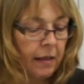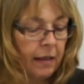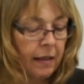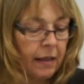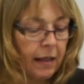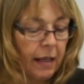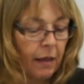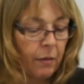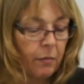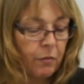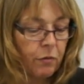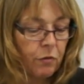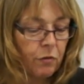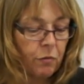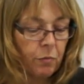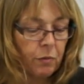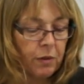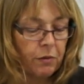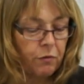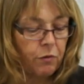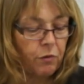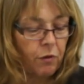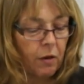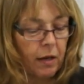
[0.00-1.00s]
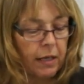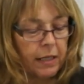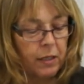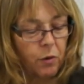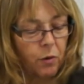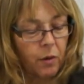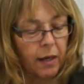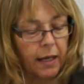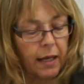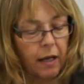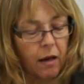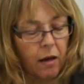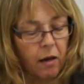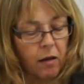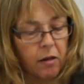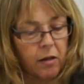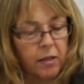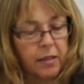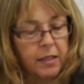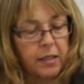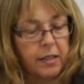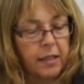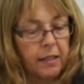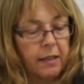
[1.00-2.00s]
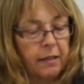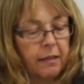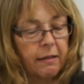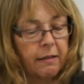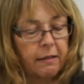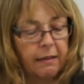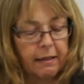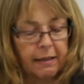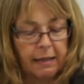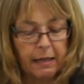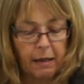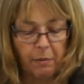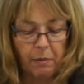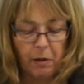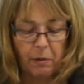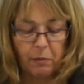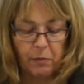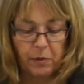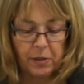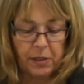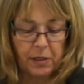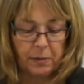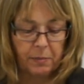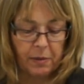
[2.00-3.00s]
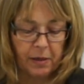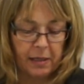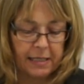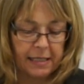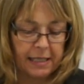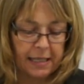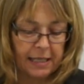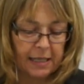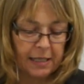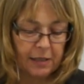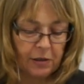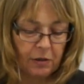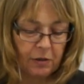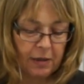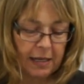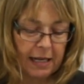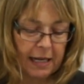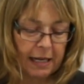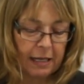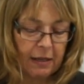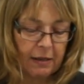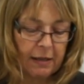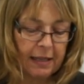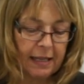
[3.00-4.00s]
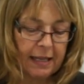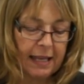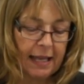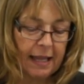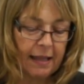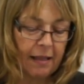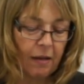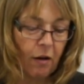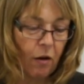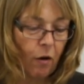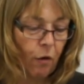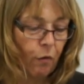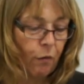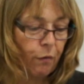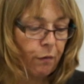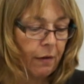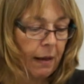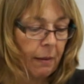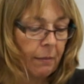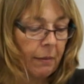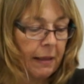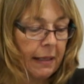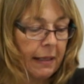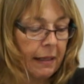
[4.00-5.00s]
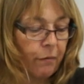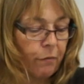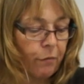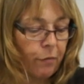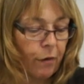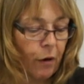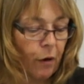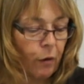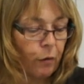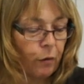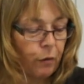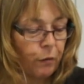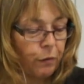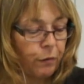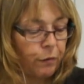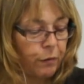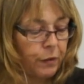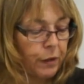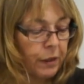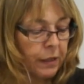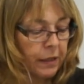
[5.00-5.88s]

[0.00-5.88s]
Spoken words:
Yeah, we've tried quite hard to come up with some ideas on how you can get the whole family involved.